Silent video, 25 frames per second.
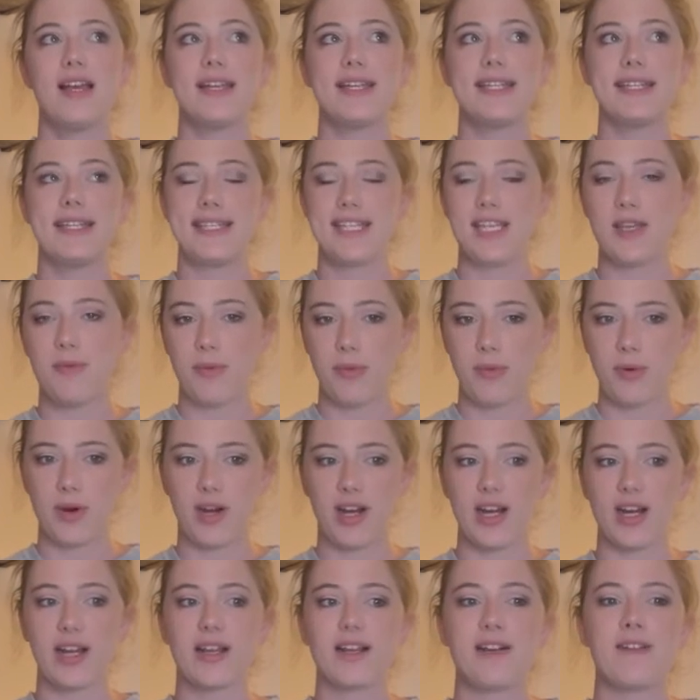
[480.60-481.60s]
deep
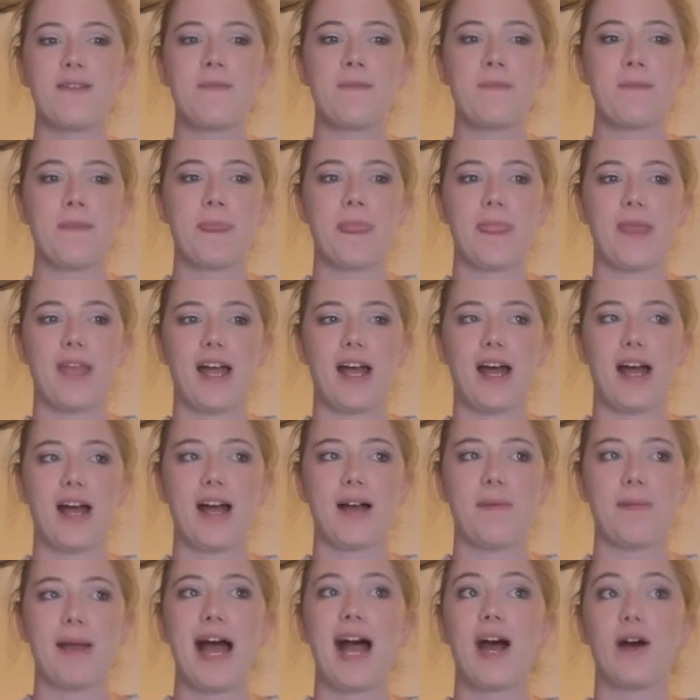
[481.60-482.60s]
work,
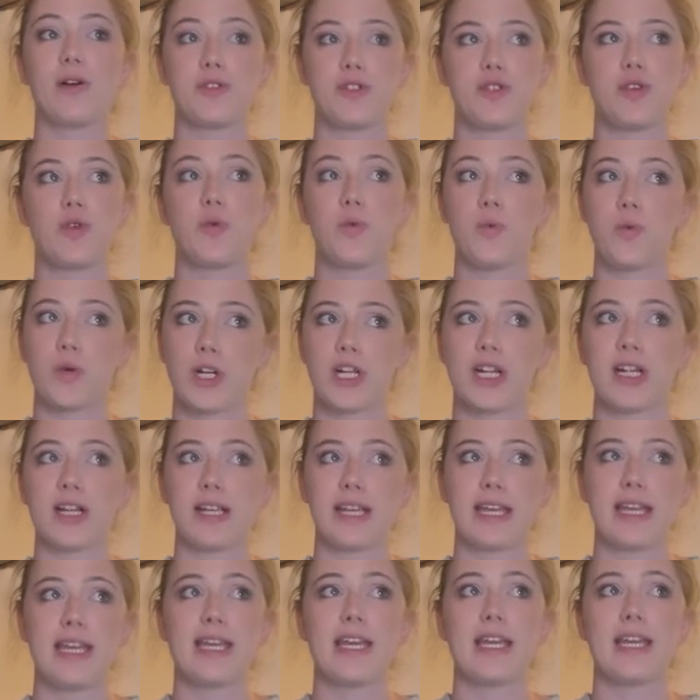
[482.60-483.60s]
how to work
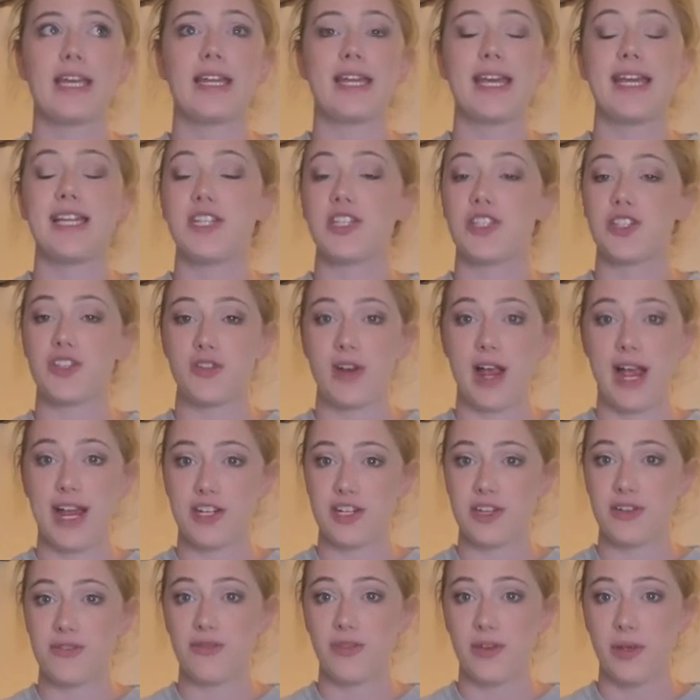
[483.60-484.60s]
in a
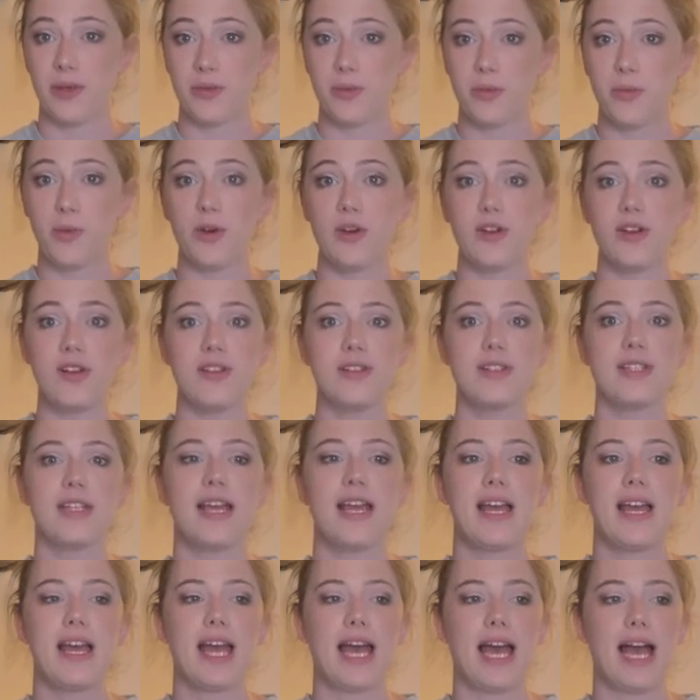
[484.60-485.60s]
distraction-filled world,
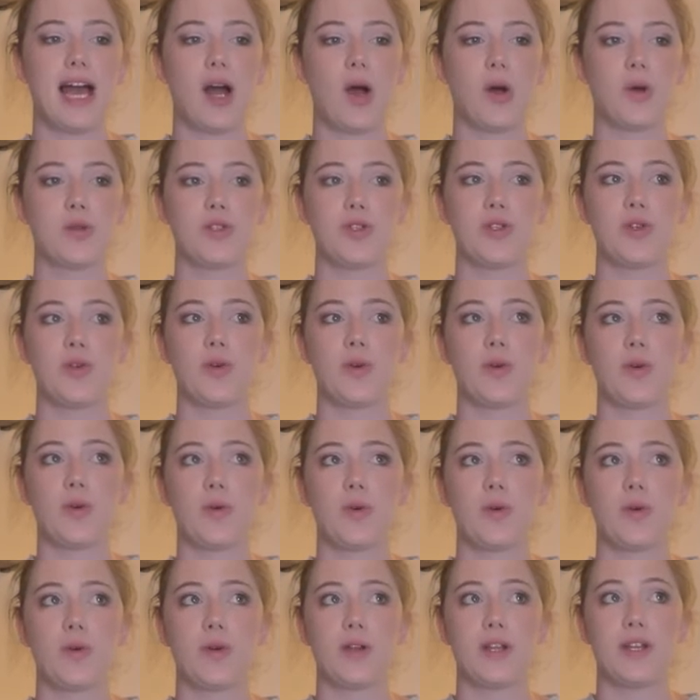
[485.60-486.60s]
how
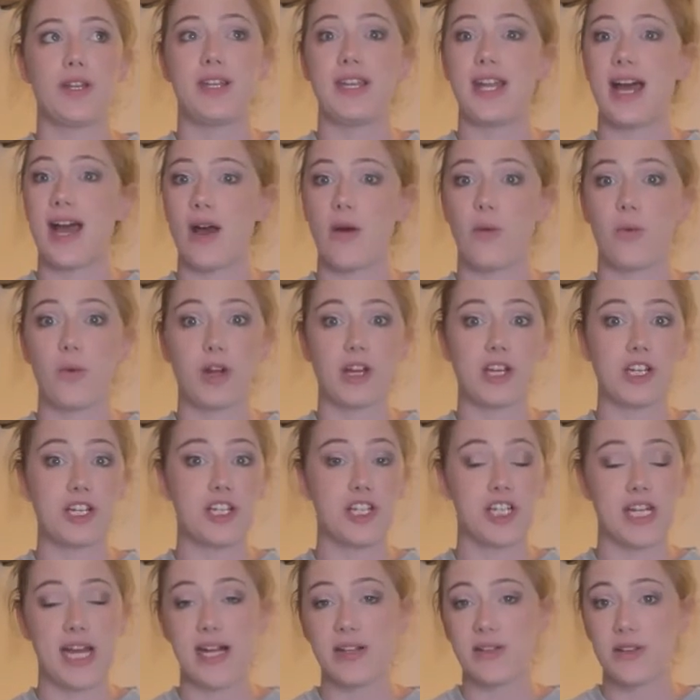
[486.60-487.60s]
to not work
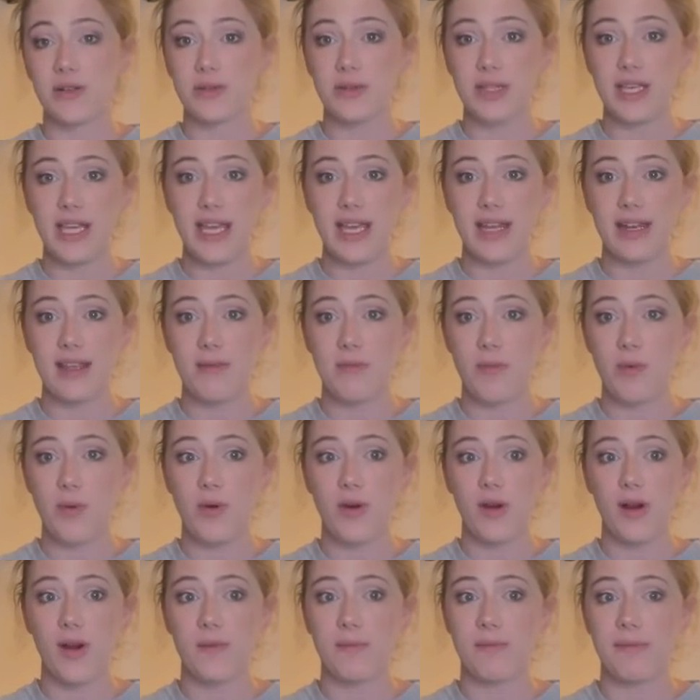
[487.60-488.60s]
shallowly
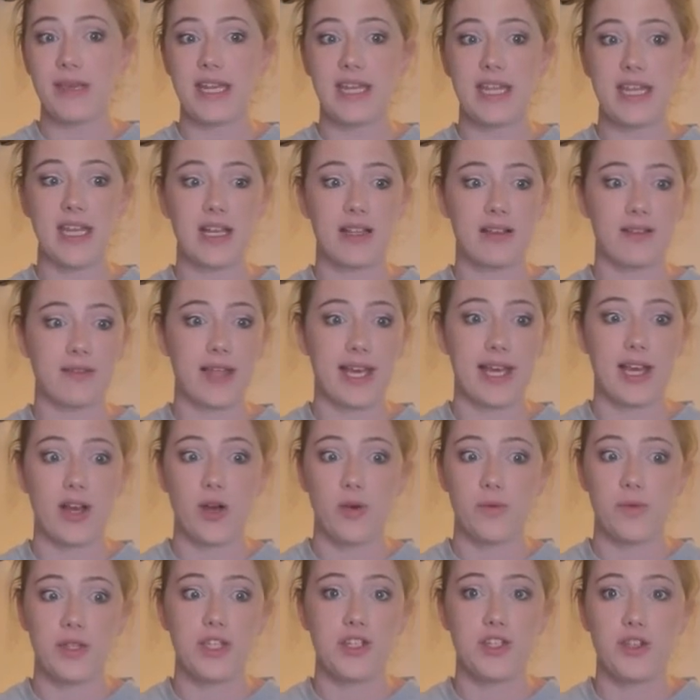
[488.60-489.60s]
anymore, meaning like
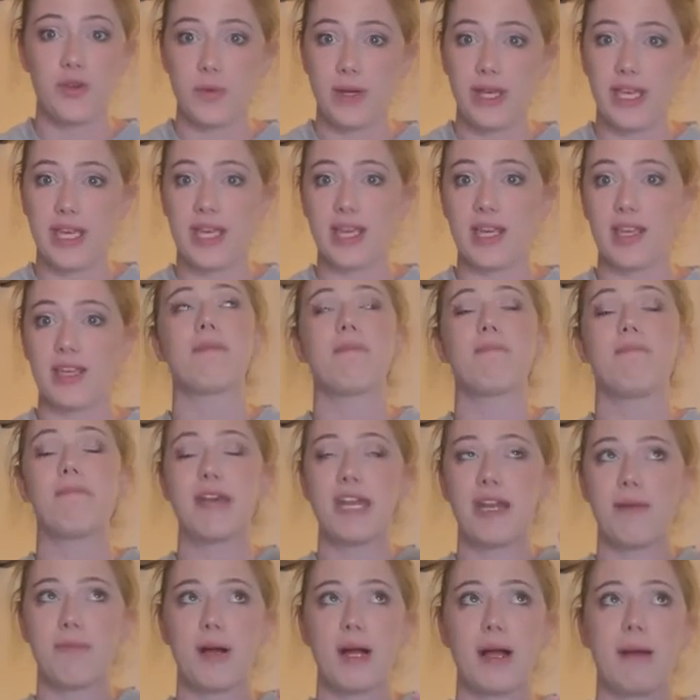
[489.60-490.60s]
only doing
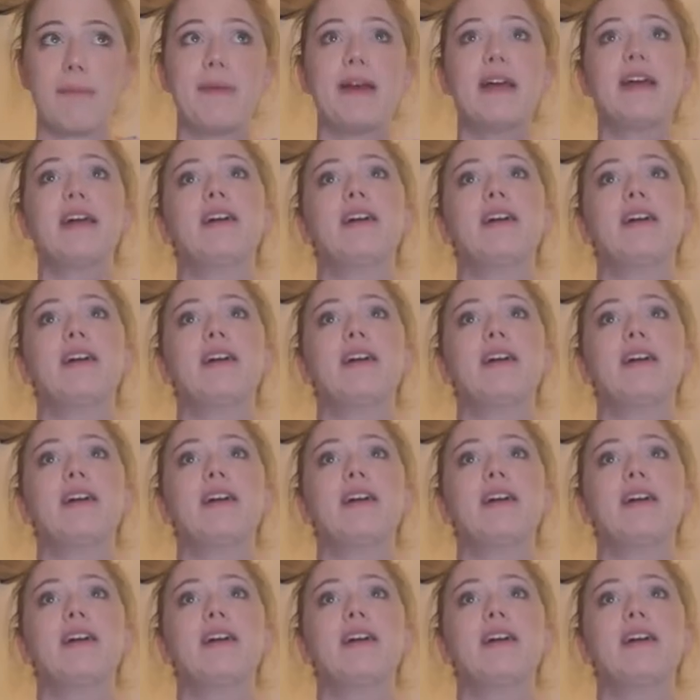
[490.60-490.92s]
minimum